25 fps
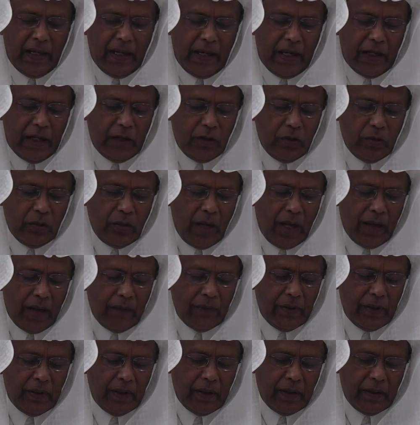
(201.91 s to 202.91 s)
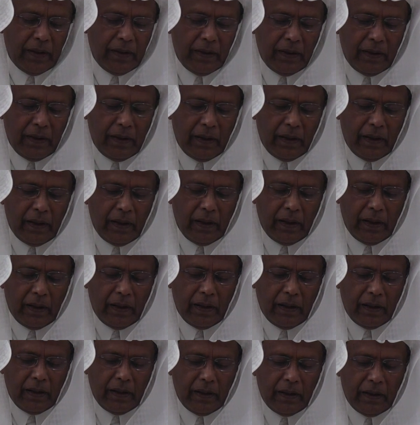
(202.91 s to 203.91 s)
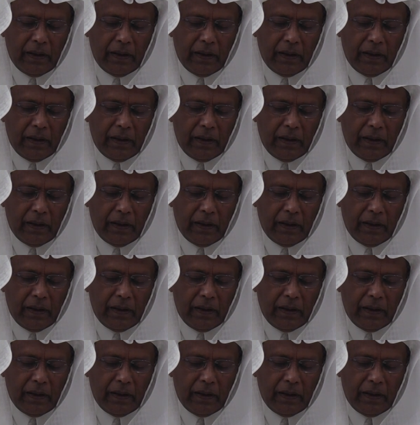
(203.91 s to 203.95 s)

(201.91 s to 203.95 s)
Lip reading: and you have a